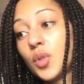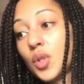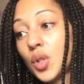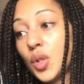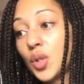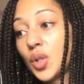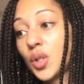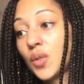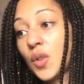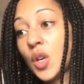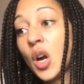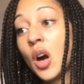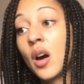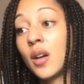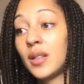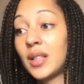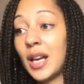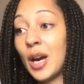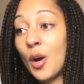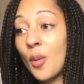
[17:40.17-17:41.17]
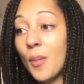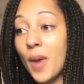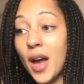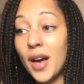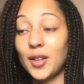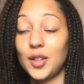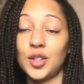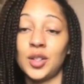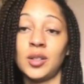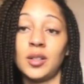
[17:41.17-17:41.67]
sort of Yarndale
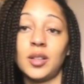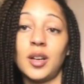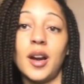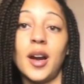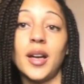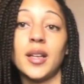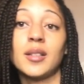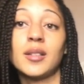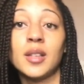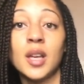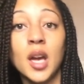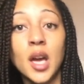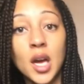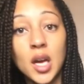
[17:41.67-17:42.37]
merchandise.